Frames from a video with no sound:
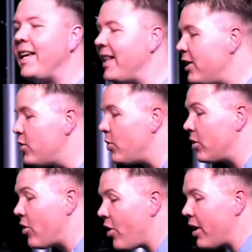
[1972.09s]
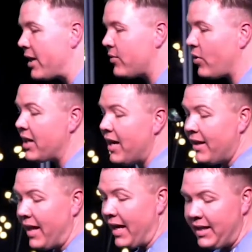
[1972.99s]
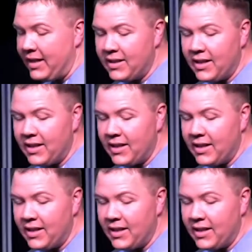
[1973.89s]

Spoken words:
And that is what God has for us. That